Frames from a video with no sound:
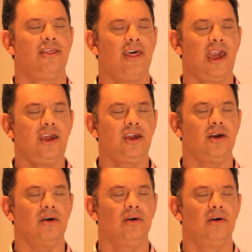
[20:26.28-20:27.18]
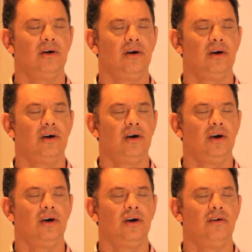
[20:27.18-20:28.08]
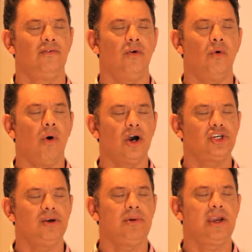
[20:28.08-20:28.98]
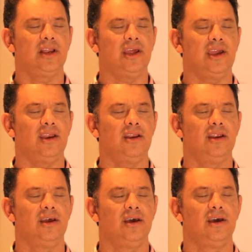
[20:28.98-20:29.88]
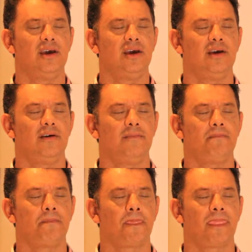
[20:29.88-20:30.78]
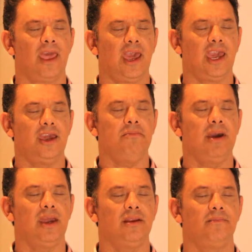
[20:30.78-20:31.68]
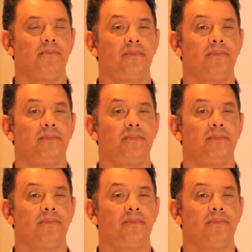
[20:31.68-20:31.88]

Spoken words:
Thank you for washing me clean. Amen.